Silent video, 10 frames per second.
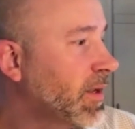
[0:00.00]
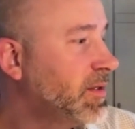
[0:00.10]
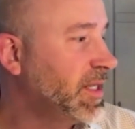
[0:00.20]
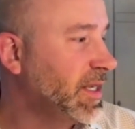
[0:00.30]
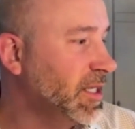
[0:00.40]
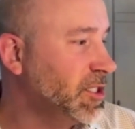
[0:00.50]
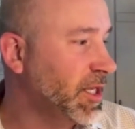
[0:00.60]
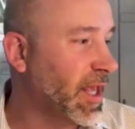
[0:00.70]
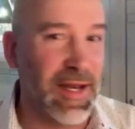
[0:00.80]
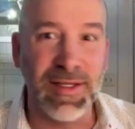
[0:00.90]

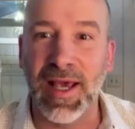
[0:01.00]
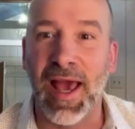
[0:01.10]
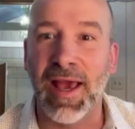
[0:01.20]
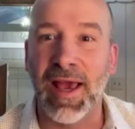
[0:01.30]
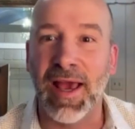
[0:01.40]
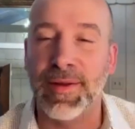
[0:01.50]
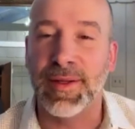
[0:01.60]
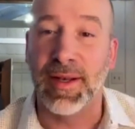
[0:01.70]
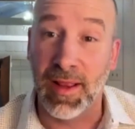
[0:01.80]
DEG Tech Fest in